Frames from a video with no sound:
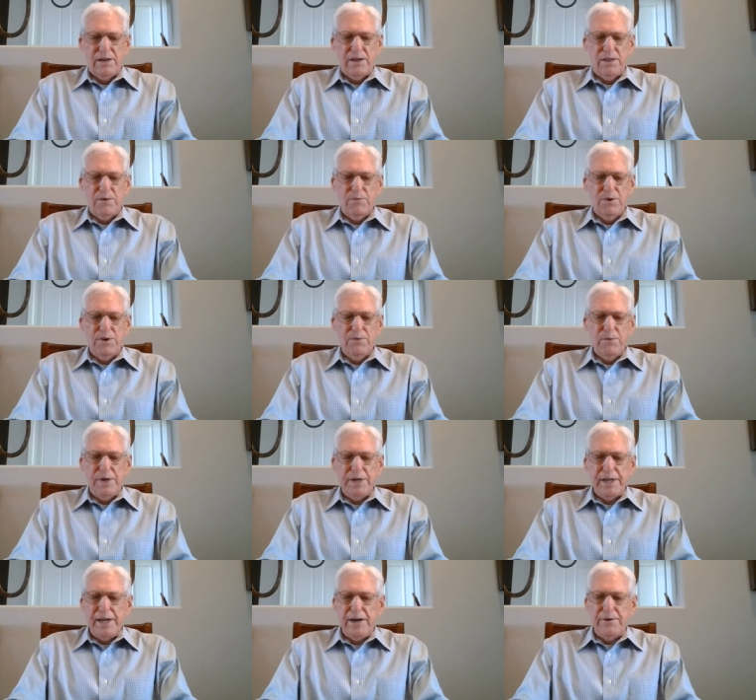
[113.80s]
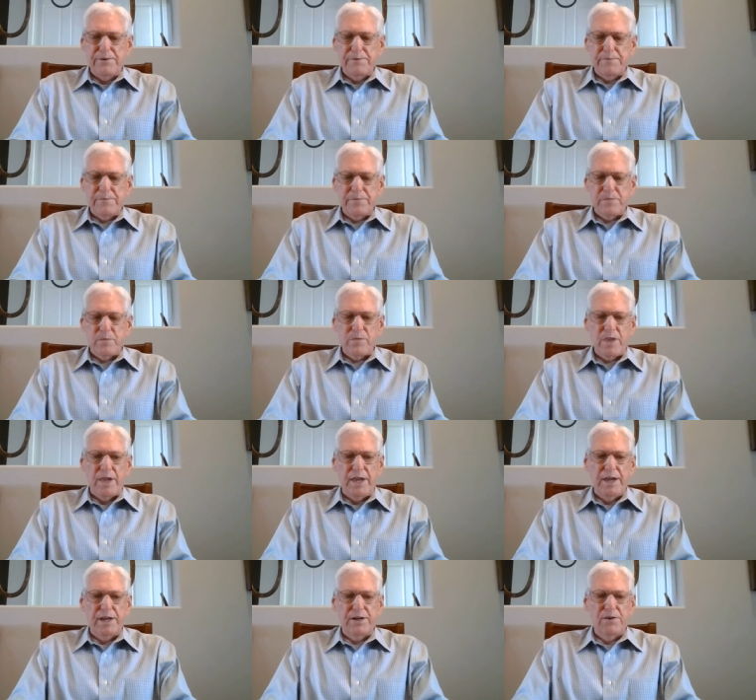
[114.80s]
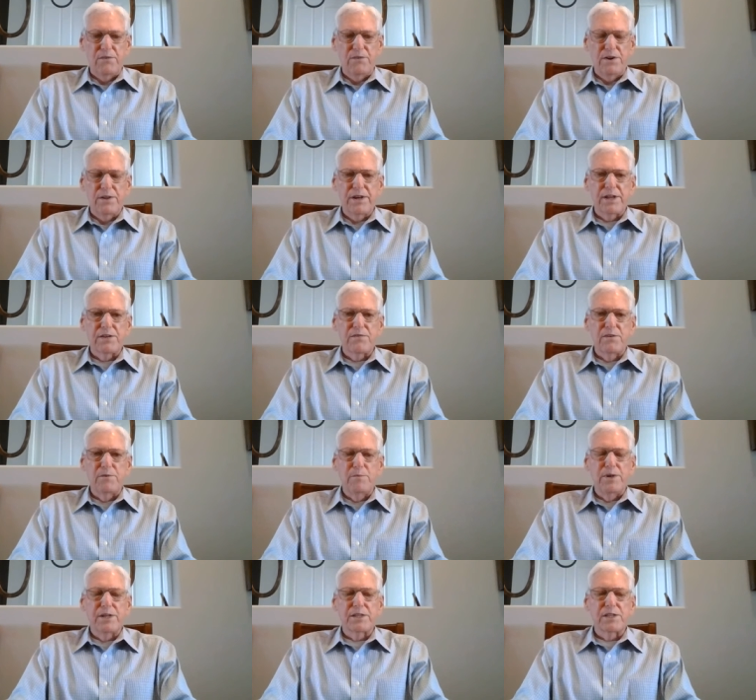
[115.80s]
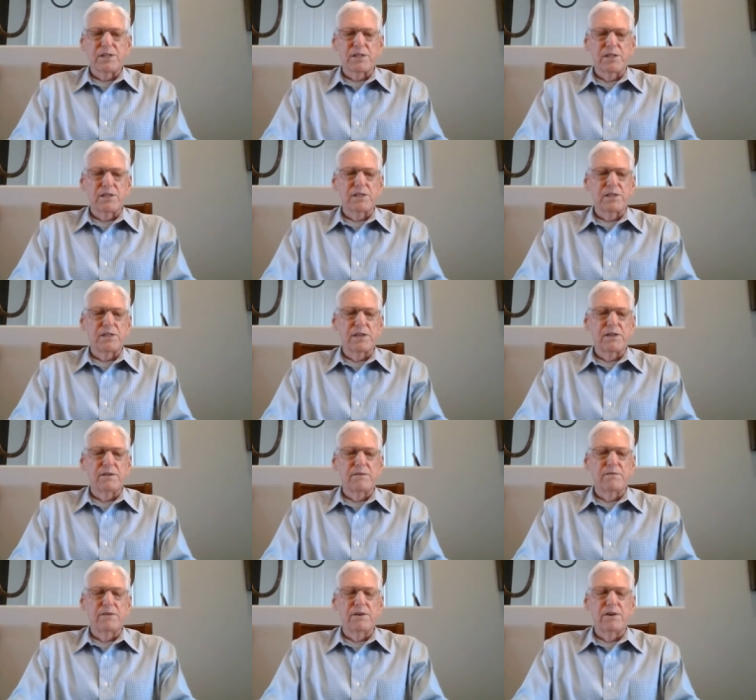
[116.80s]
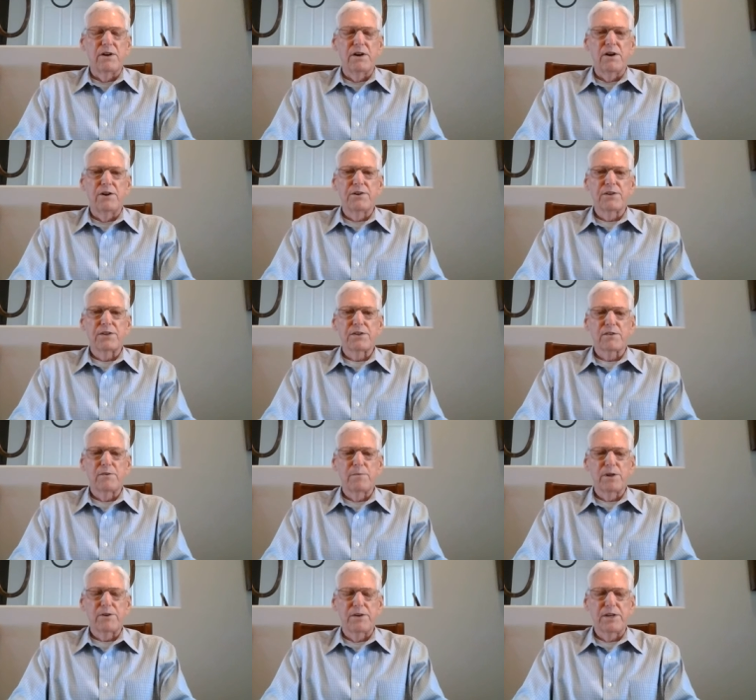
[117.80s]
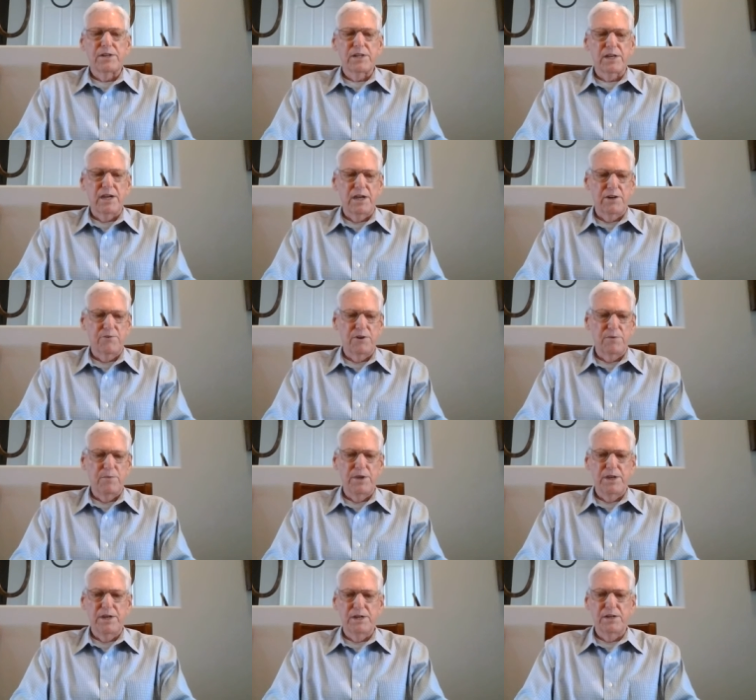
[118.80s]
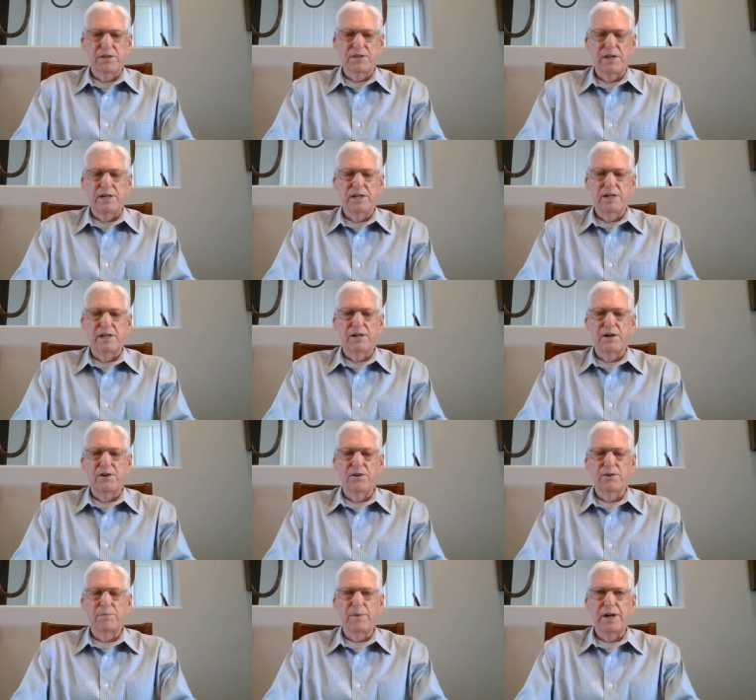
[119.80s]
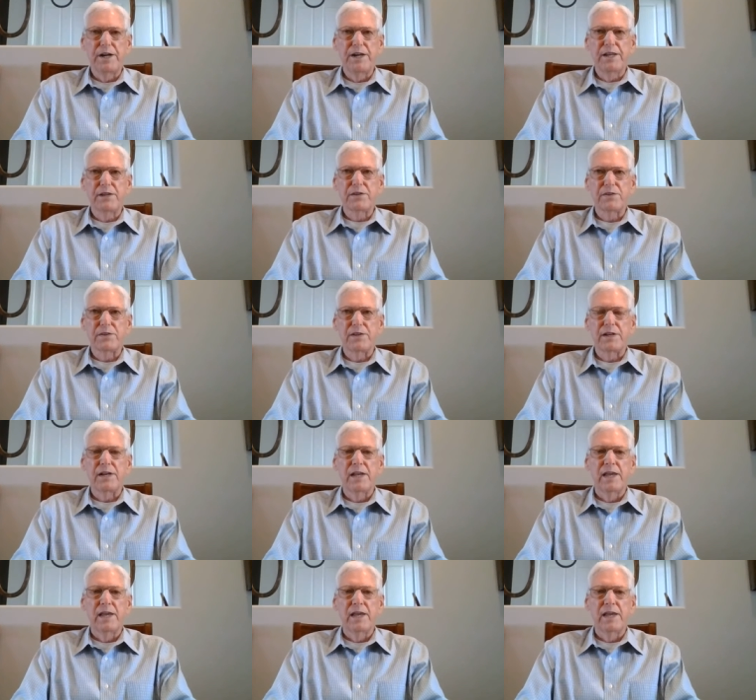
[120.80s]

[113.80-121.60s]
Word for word: Now, the word went out and over the next few months, these uh, artists from across the country began to send in their paintings.